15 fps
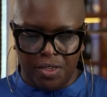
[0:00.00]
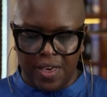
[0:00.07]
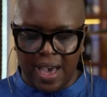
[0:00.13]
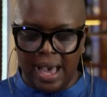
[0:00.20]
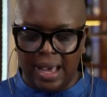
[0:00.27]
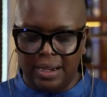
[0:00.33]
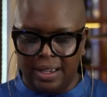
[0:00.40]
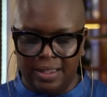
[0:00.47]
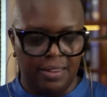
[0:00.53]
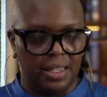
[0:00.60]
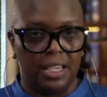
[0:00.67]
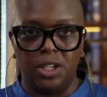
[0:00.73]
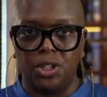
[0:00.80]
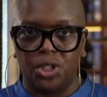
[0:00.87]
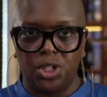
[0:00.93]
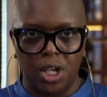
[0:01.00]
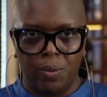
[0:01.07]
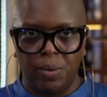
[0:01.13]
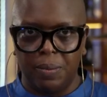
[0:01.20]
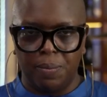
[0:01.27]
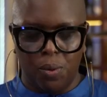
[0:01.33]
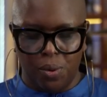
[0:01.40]
that I think is
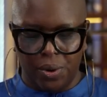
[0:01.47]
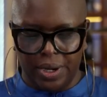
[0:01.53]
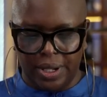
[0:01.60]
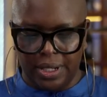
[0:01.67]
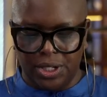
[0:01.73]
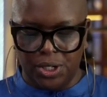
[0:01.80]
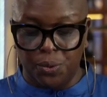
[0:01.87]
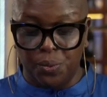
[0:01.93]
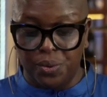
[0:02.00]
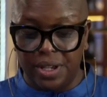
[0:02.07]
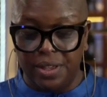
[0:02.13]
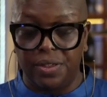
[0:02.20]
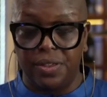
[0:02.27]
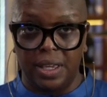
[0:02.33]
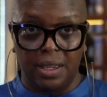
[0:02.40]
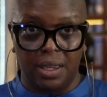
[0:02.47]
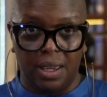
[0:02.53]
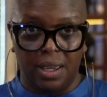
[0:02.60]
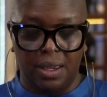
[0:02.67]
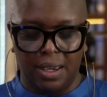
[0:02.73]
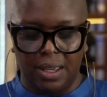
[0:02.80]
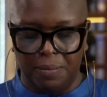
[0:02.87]
so important to
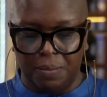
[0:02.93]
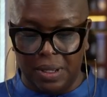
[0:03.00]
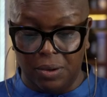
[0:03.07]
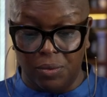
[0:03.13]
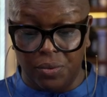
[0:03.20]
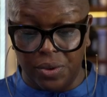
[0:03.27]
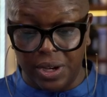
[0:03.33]
rethinking and being